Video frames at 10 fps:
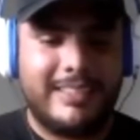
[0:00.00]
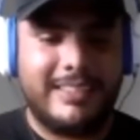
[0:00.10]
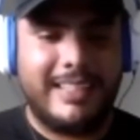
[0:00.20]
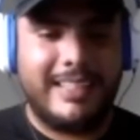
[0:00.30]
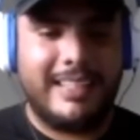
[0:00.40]

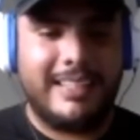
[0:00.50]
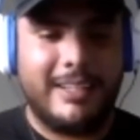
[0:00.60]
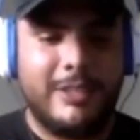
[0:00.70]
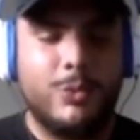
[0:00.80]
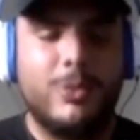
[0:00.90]
It's
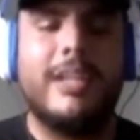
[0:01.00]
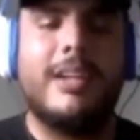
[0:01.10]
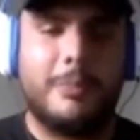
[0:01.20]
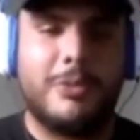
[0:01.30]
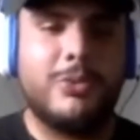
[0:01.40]
a unique
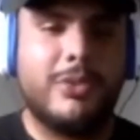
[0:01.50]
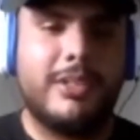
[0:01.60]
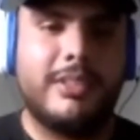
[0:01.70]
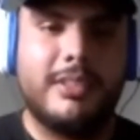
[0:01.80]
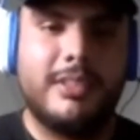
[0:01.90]
opportunity,